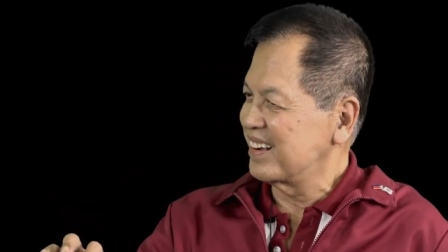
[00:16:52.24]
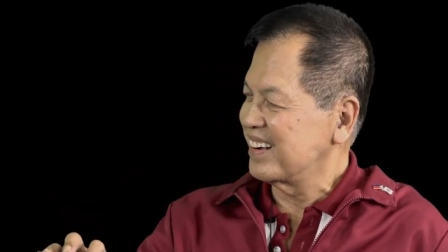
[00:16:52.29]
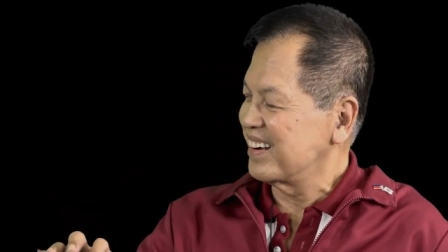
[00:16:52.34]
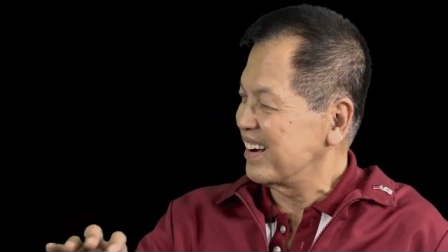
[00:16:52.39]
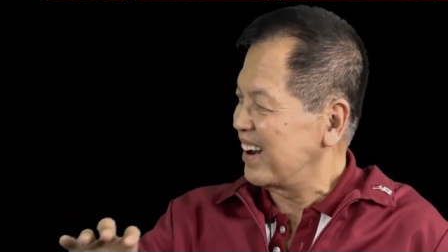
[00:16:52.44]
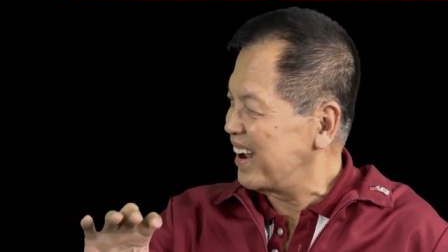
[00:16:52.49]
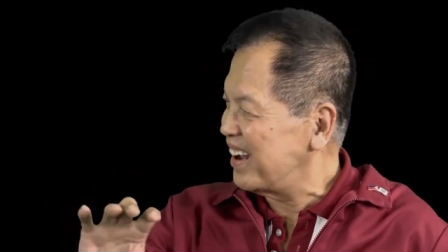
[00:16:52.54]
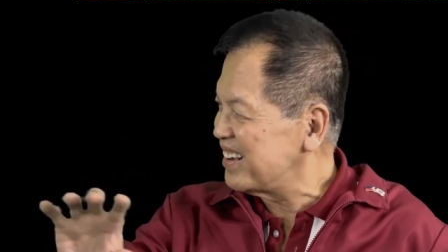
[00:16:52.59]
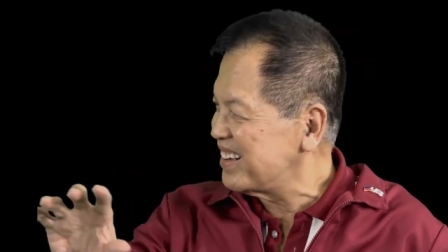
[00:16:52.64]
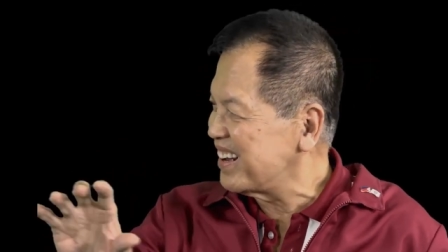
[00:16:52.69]

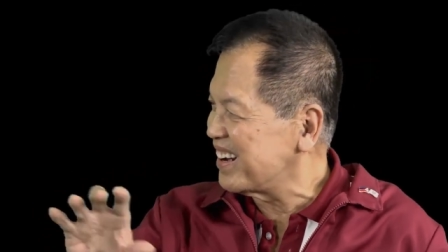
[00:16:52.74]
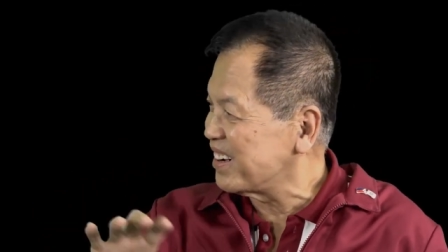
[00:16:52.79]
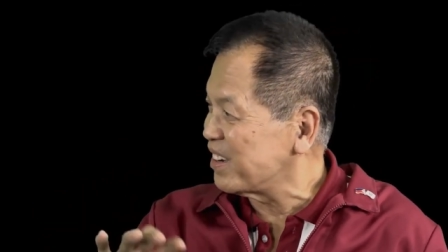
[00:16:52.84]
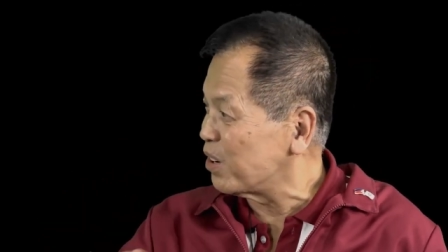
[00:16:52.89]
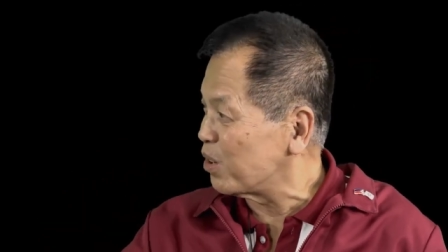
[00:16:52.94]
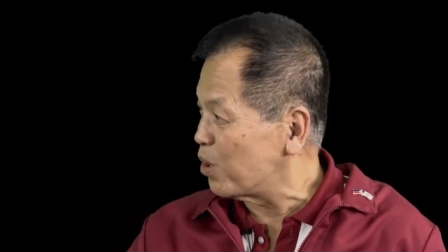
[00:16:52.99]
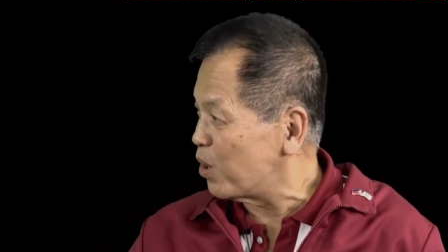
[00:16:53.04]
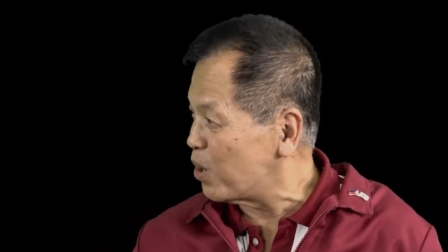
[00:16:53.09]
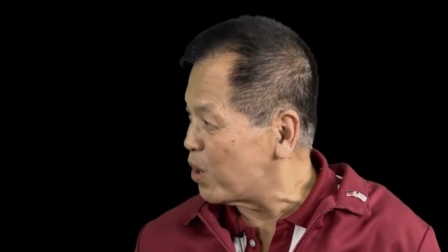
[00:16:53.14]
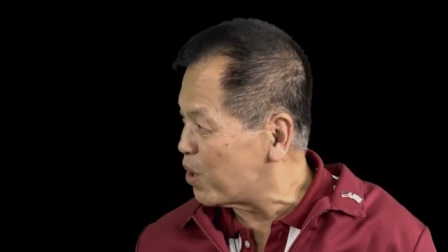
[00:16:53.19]
creating
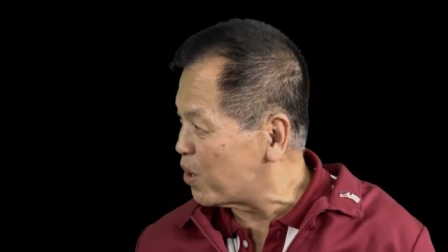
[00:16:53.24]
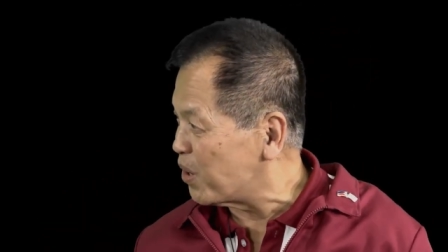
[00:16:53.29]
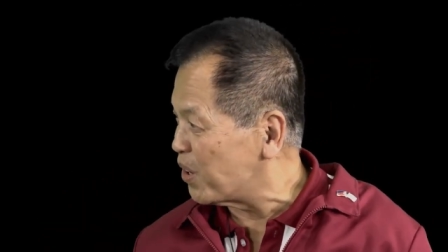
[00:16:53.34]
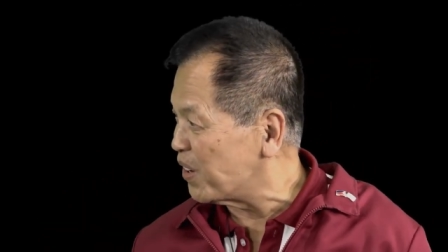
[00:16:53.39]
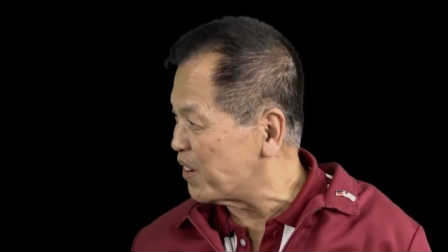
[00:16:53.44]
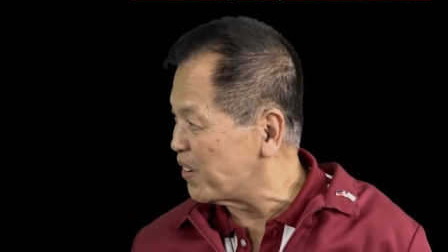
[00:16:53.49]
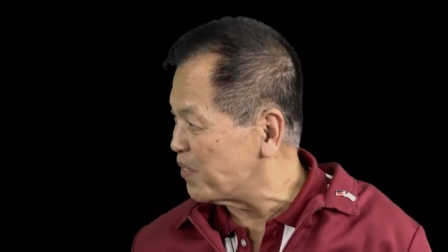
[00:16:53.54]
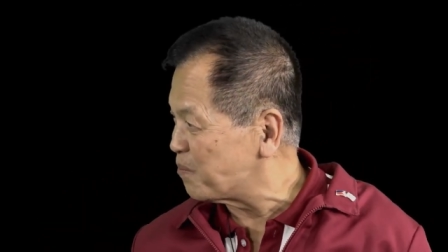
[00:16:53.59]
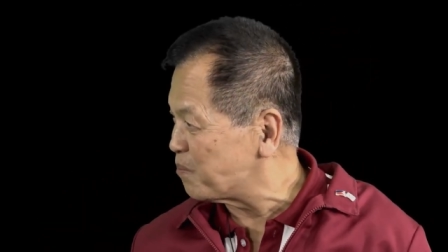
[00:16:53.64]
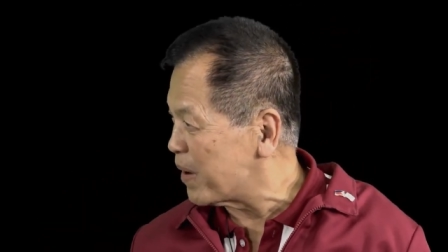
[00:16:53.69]
their
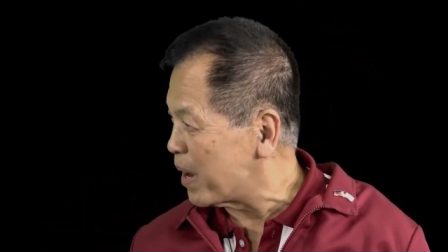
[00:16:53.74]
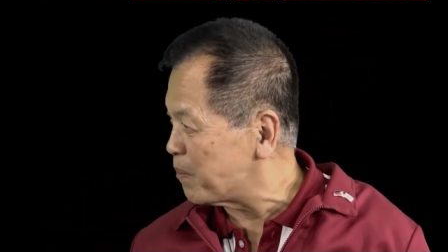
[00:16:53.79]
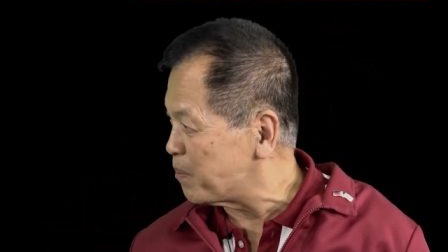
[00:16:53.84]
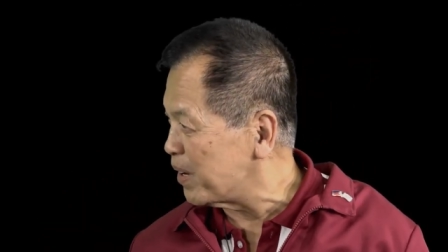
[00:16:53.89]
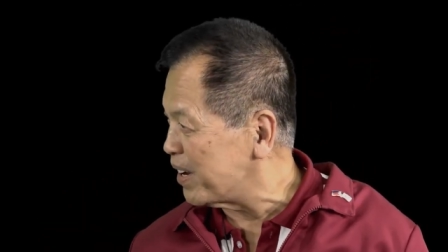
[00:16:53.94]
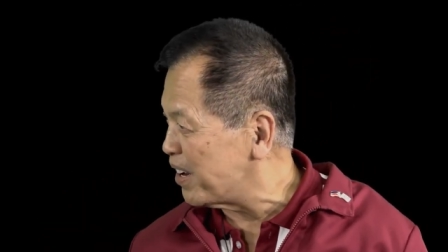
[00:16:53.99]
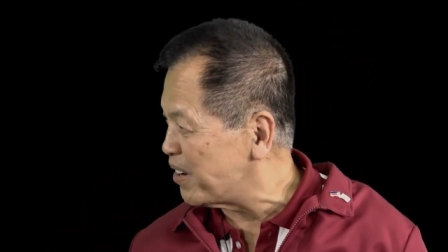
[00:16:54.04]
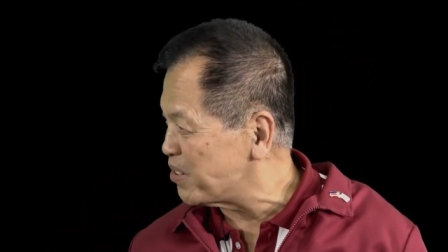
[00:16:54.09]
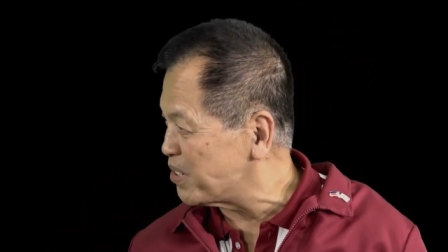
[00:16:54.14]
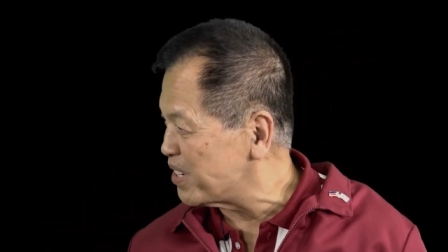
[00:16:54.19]
own
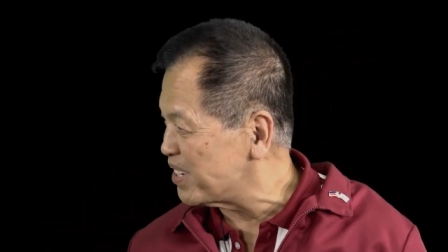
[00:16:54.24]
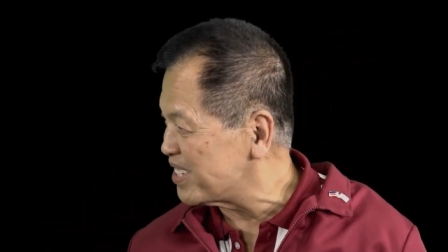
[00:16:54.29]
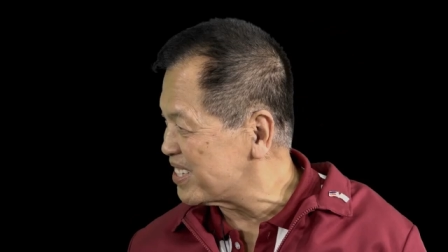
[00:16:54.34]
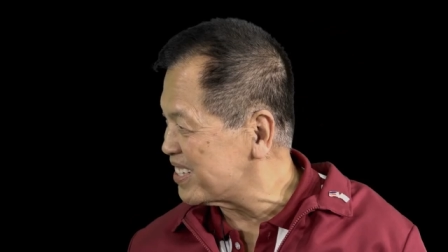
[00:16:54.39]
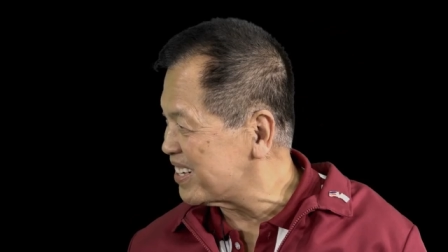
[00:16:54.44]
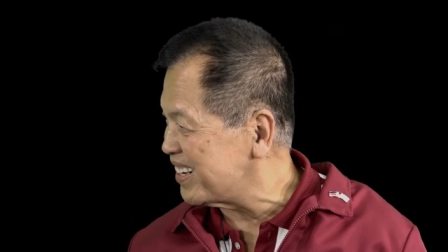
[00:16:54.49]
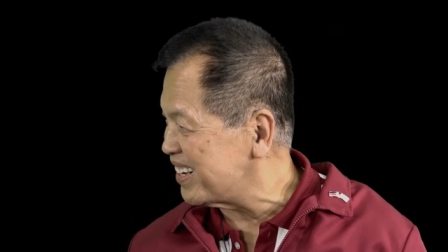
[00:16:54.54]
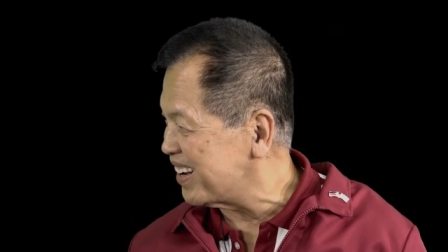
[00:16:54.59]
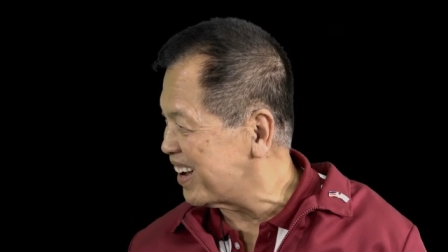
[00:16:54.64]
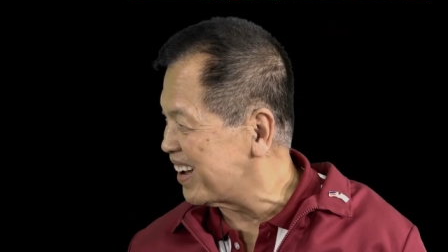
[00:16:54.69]
population
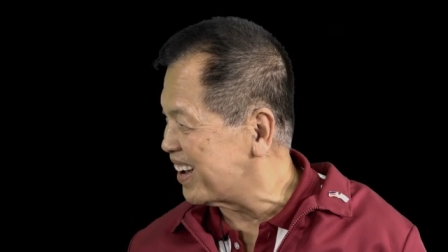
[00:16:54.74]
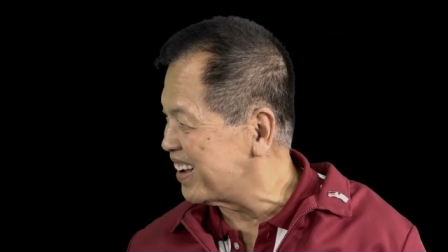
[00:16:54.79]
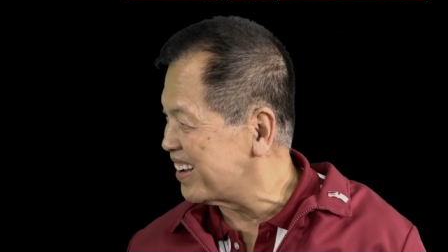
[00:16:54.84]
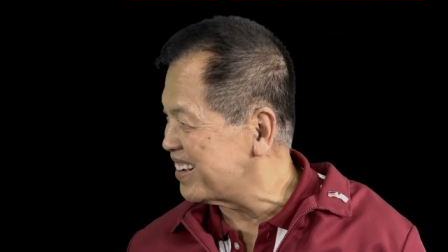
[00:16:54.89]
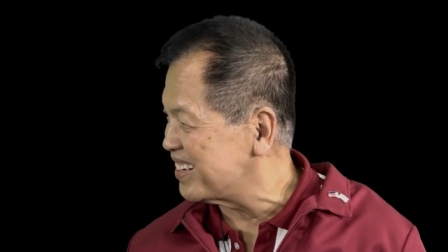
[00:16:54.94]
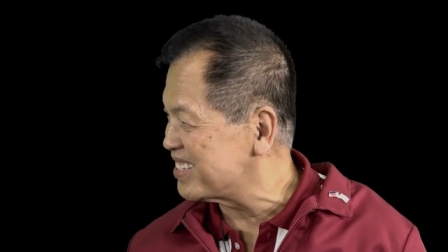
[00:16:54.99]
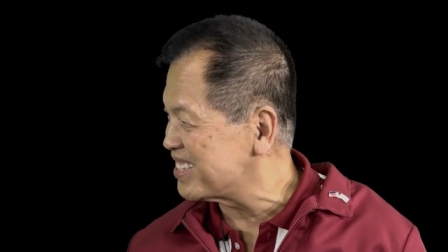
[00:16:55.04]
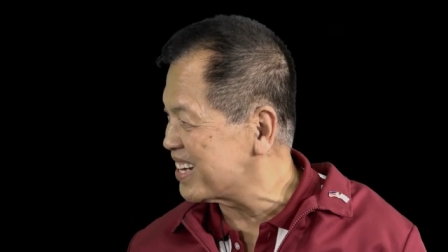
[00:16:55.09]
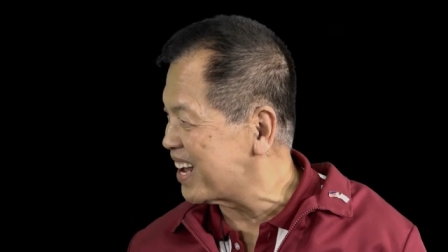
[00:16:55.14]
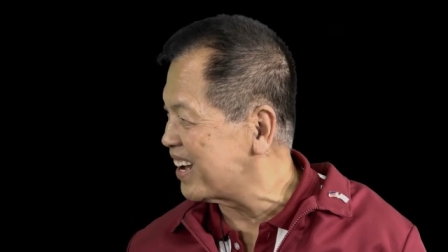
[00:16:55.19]

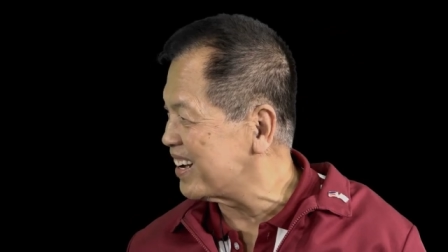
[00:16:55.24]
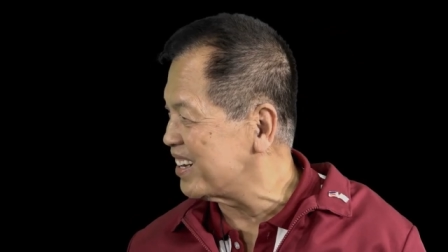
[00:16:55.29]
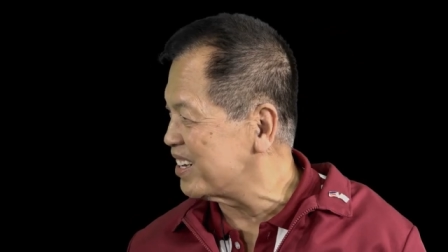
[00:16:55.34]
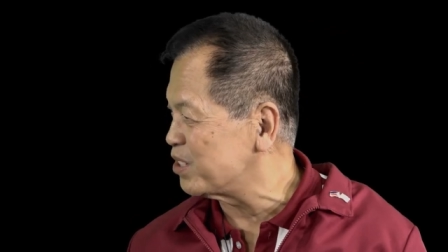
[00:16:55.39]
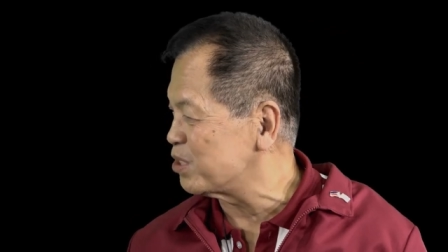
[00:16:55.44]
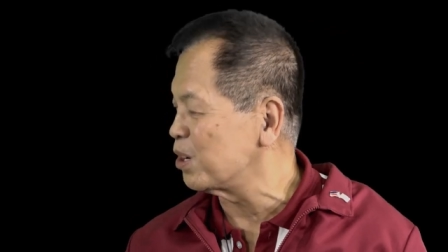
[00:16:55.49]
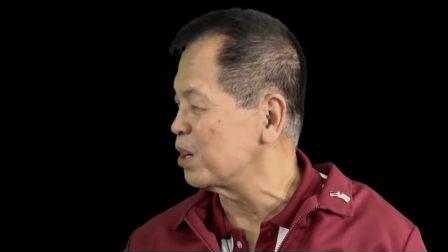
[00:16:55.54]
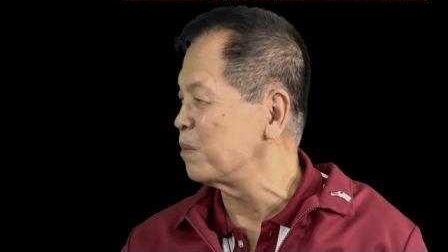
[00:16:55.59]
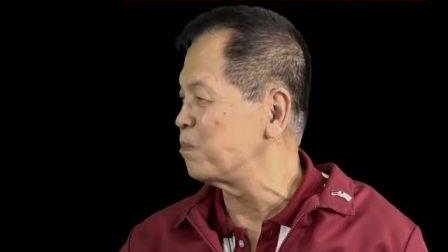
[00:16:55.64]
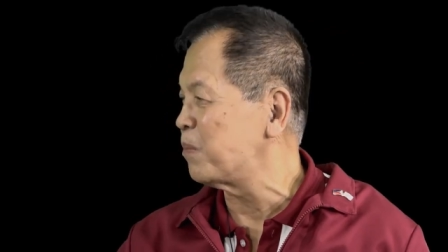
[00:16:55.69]

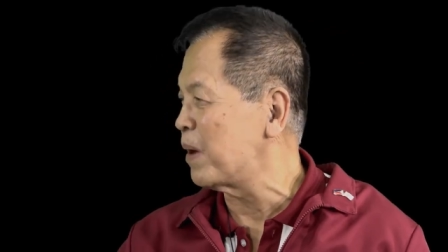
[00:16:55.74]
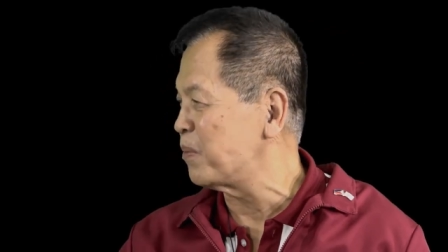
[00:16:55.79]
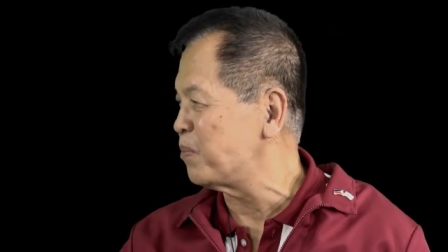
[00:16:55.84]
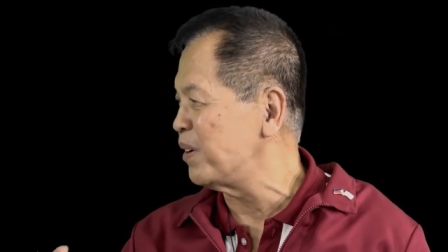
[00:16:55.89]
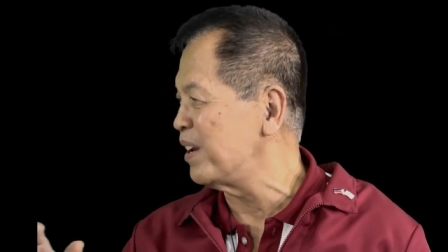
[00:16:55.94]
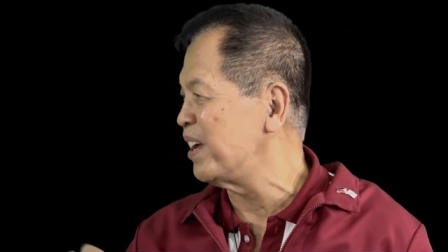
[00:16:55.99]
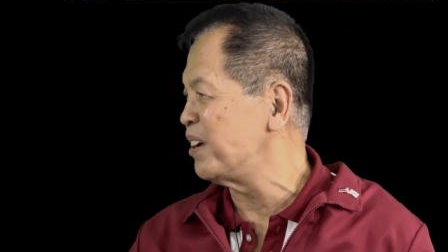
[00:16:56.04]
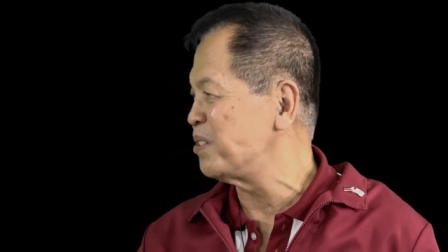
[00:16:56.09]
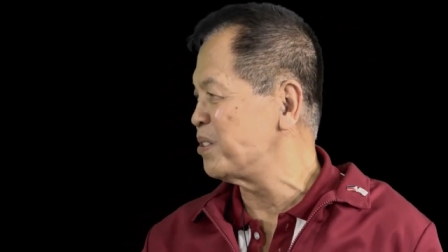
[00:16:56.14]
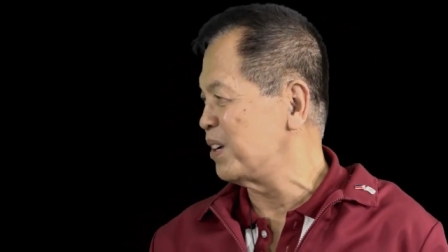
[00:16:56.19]
studies or
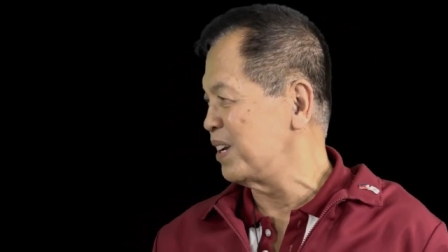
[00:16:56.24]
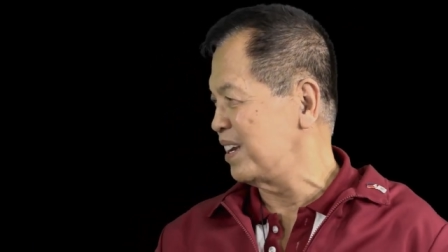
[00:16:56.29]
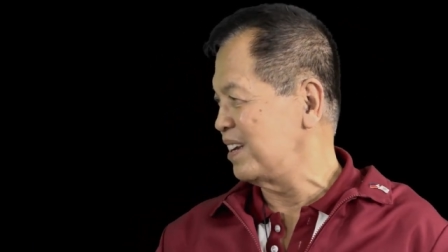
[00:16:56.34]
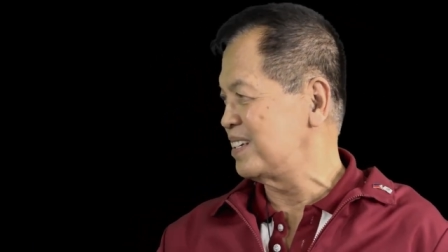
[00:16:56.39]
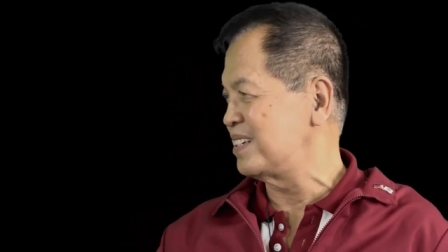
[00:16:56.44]
population